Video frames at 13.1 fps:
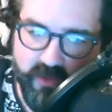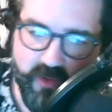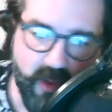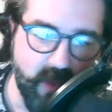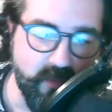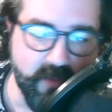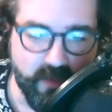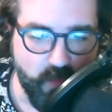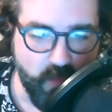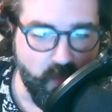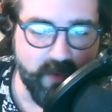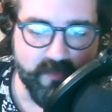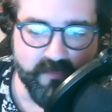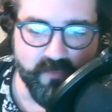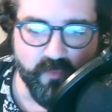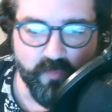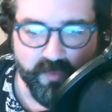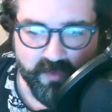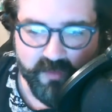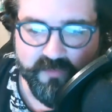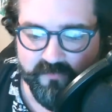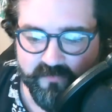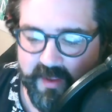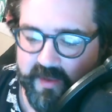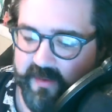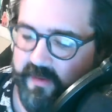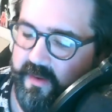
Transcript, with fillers: genre he wanted to because of that.